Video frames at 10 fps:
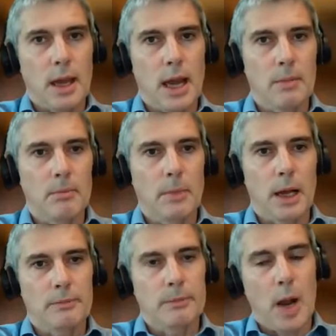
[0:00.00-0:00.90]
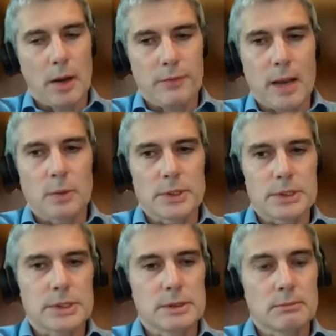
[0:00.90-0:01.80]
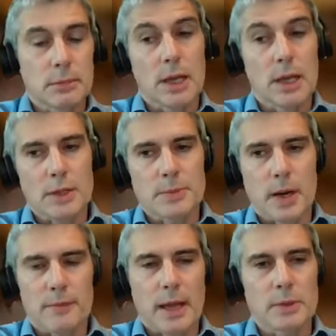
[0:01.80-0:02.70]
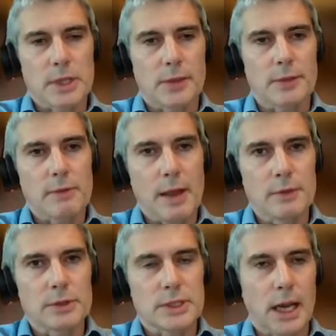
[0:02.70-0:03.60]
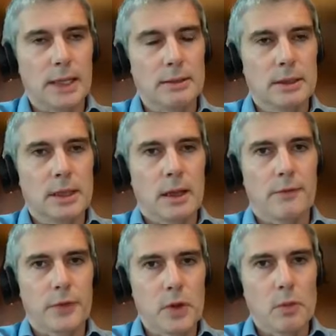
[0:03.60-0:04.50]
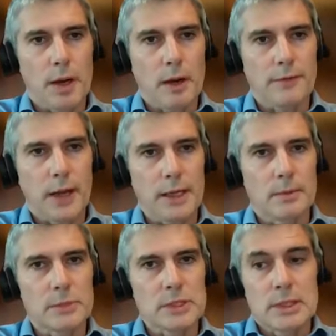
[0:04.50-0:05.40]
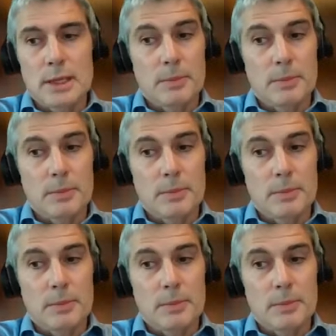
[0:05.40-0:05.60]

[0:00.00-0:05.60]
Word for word: Um, a part of that was a large part of that was on the revenue side, a few one-off items,